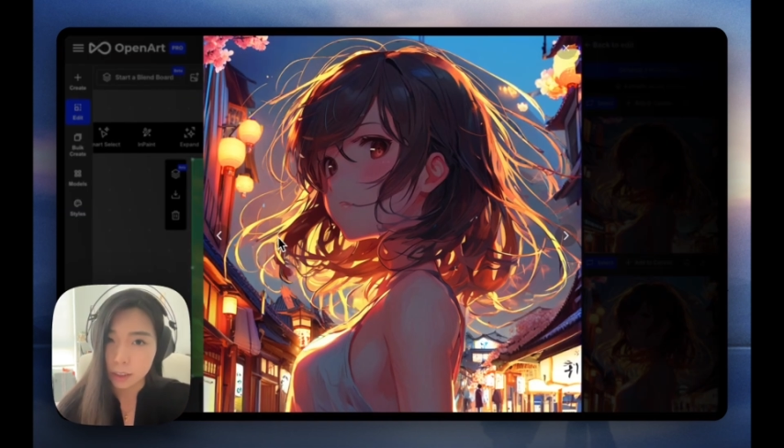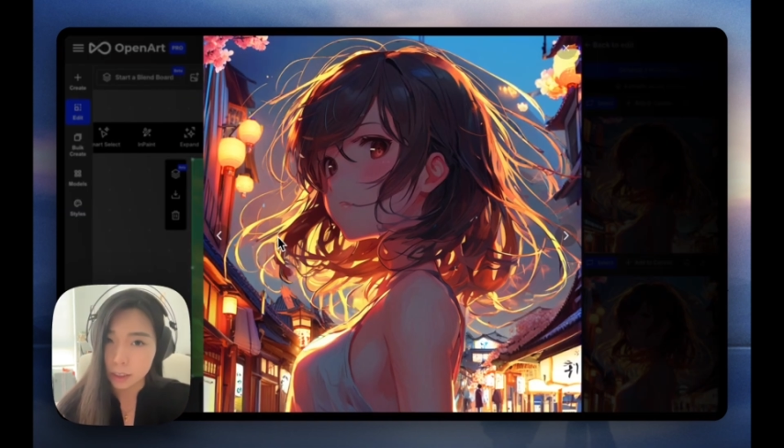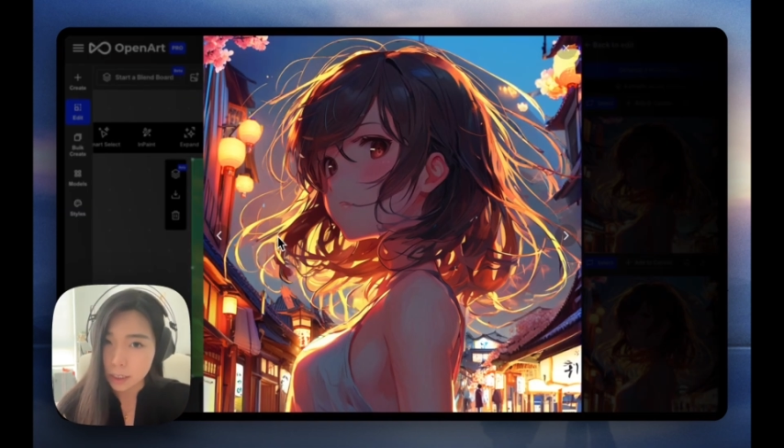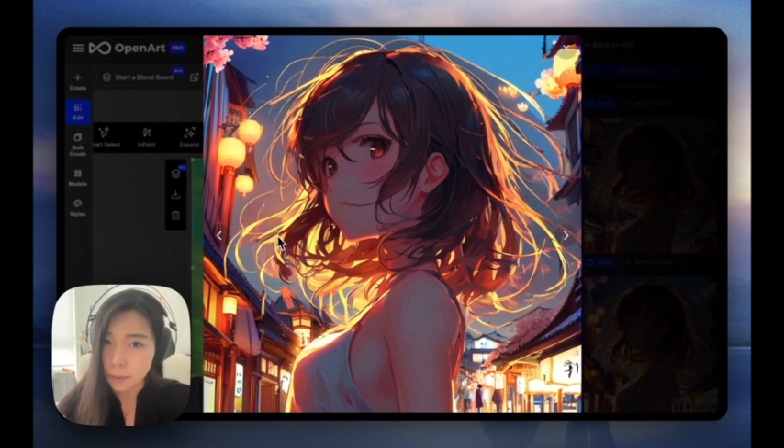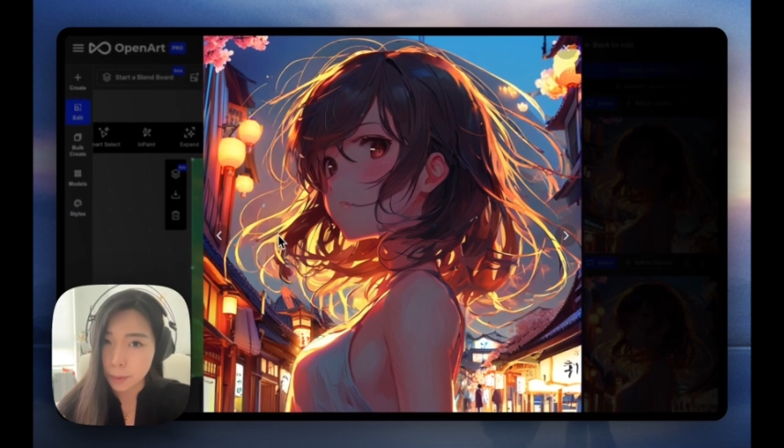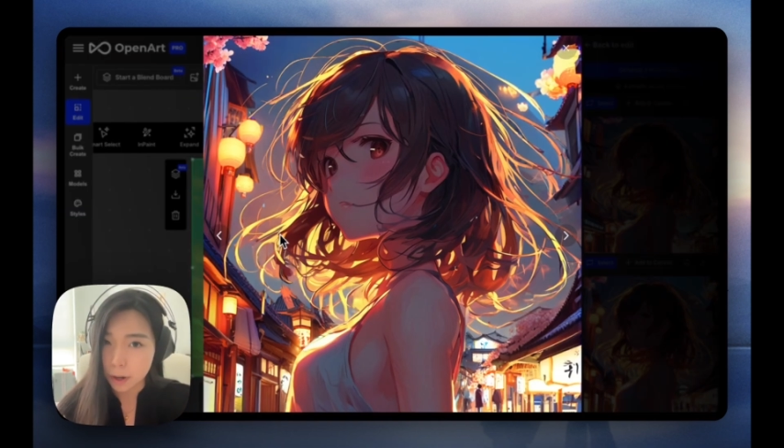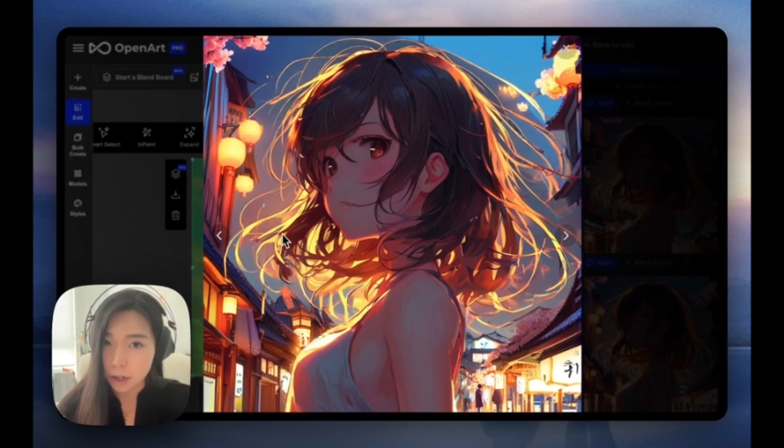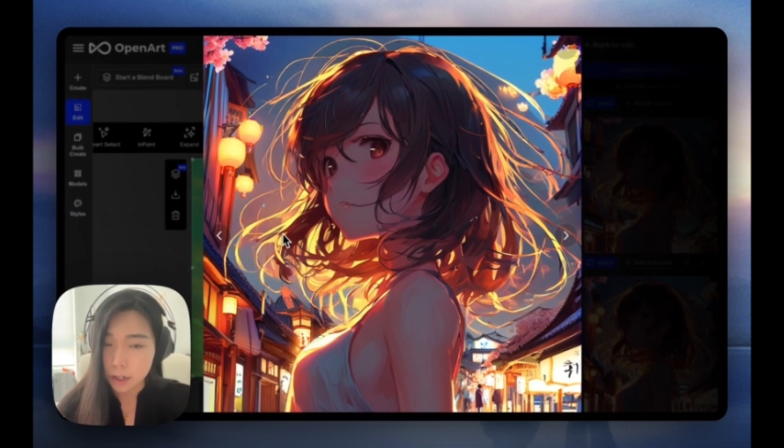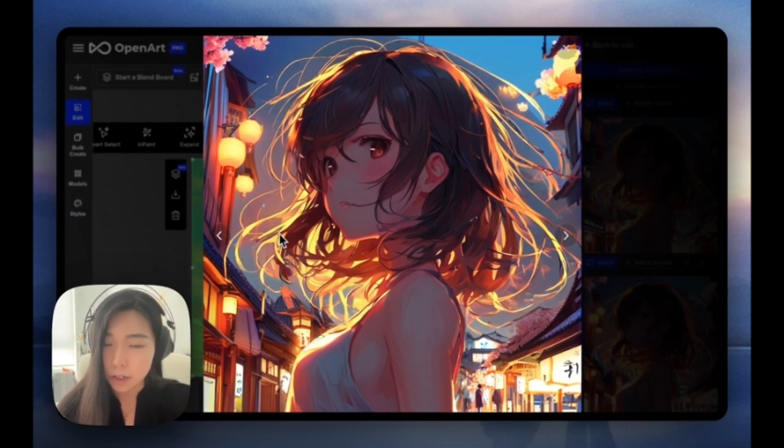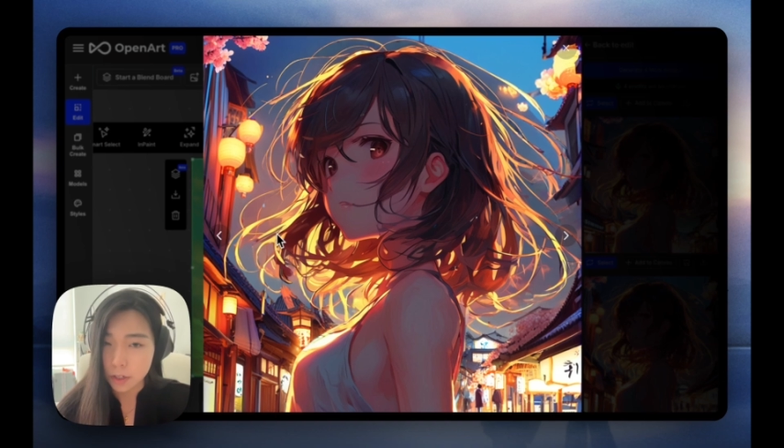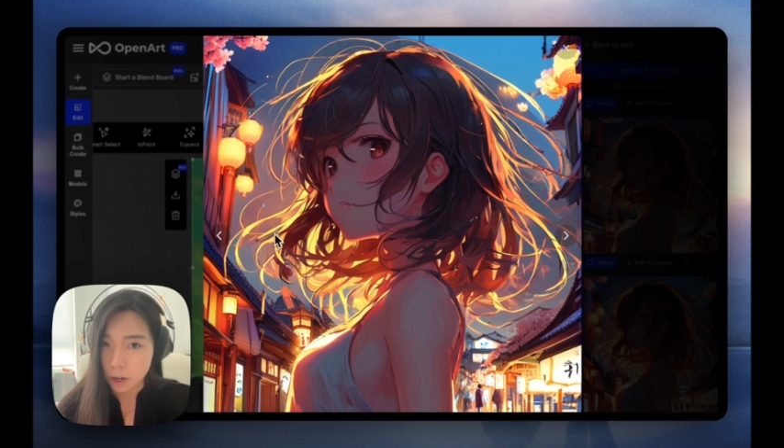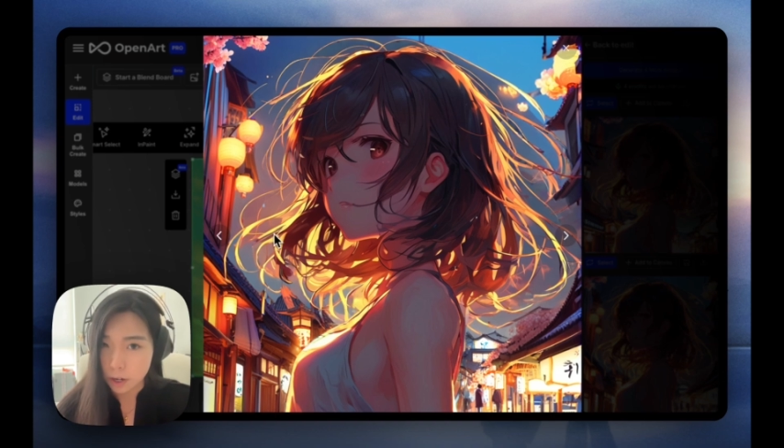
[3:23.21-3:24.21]
these
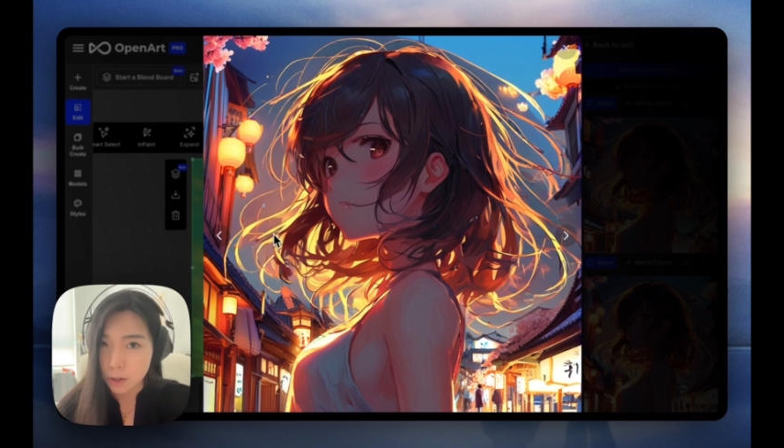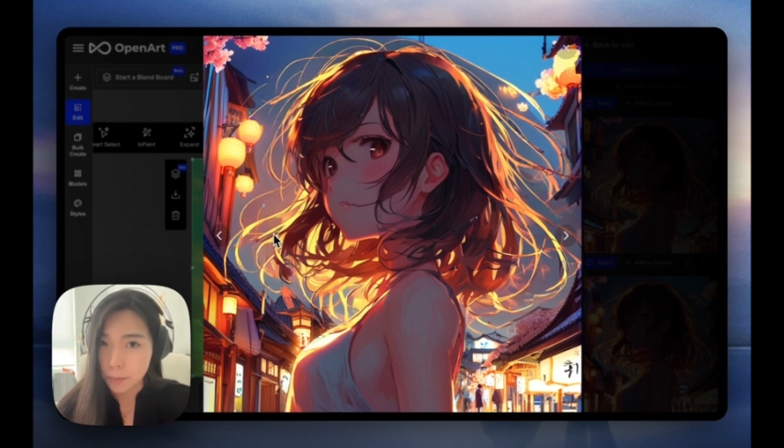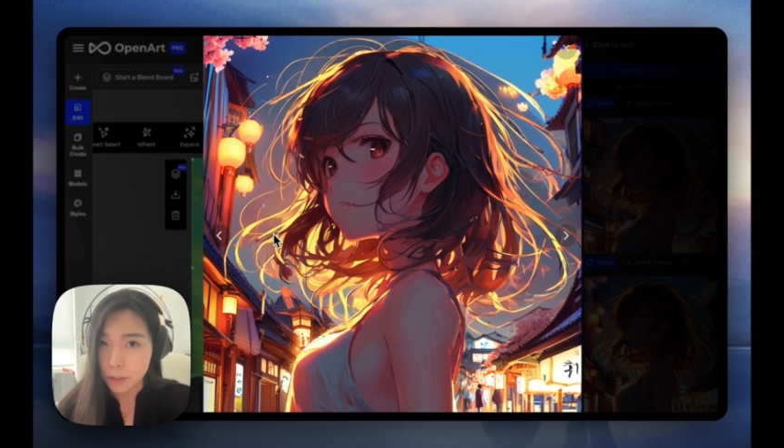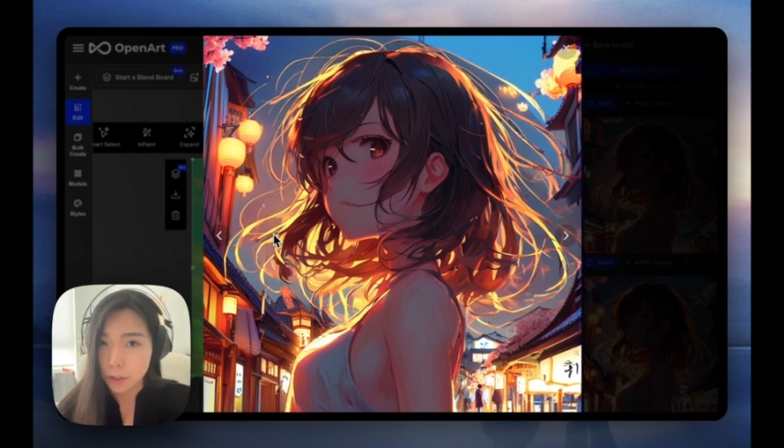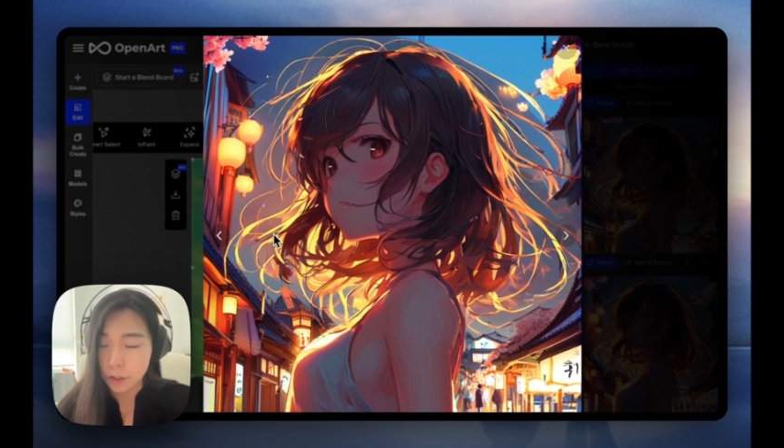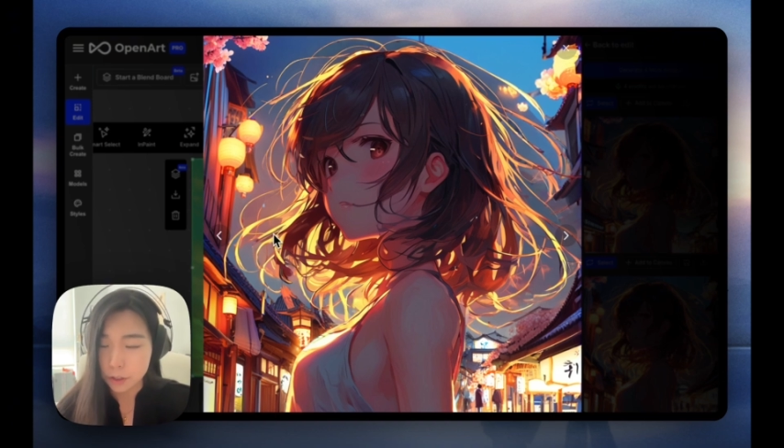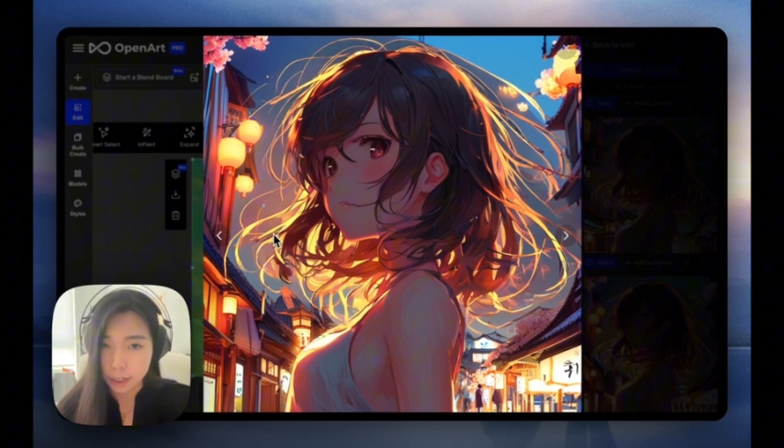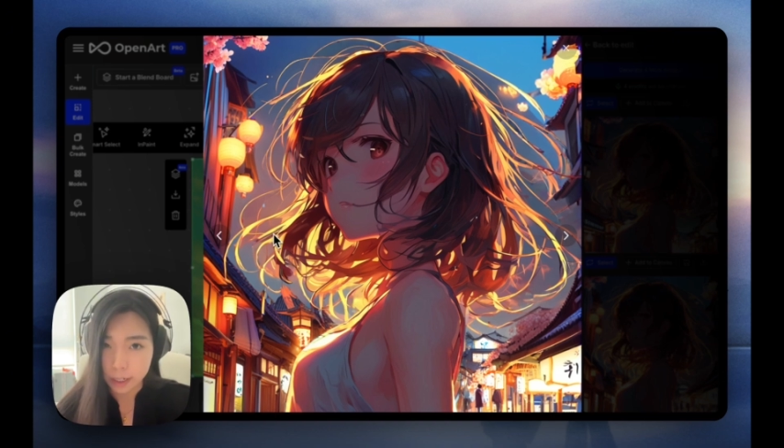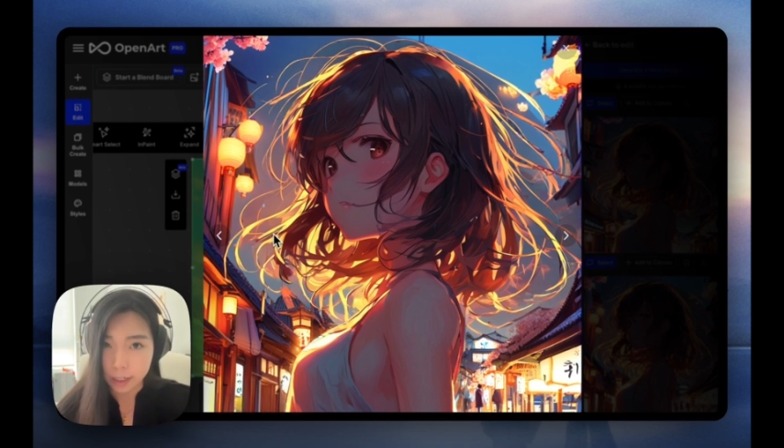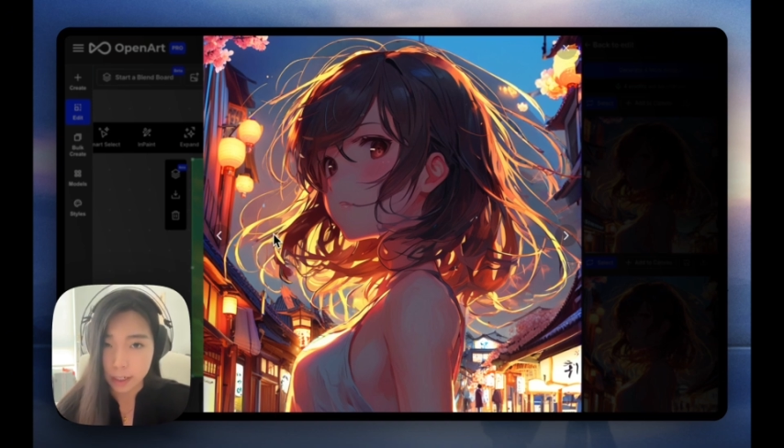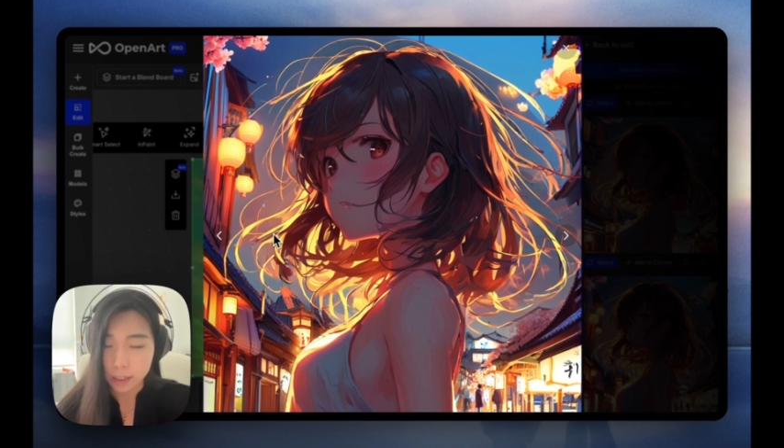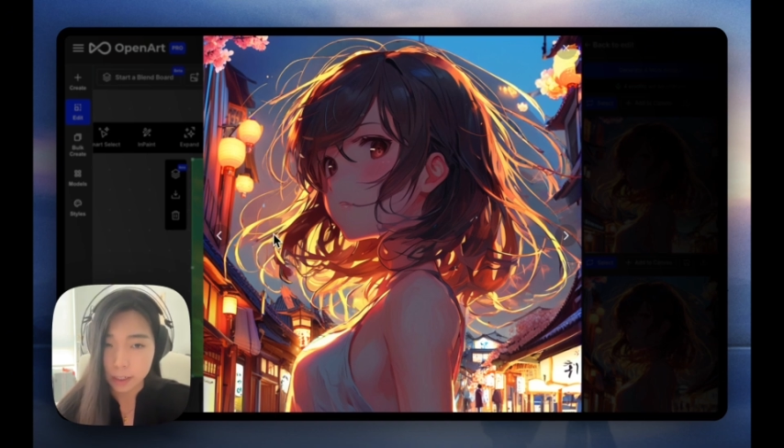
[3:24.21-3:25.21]
parts are a bit
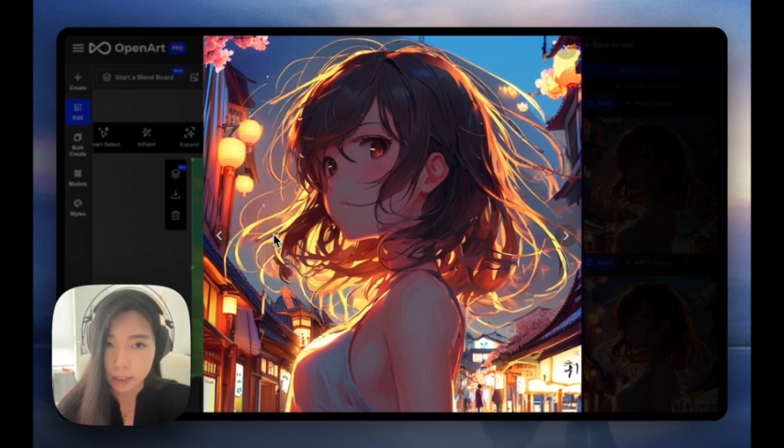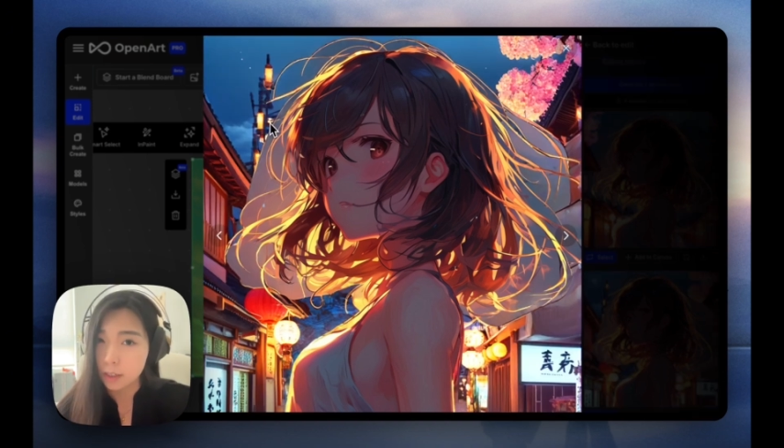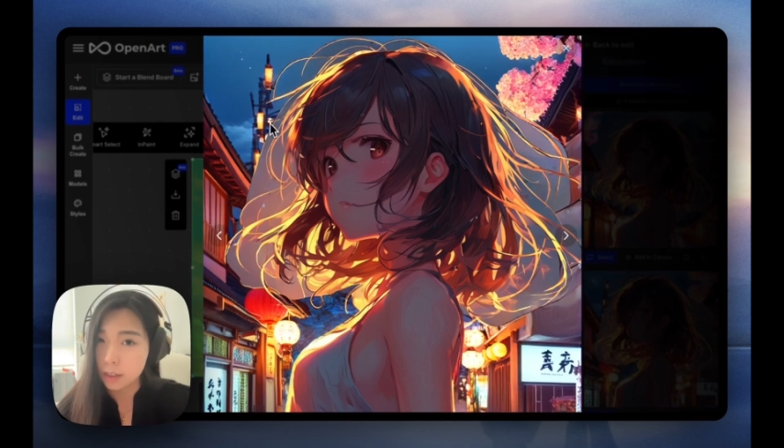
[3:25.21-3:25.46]
tricky.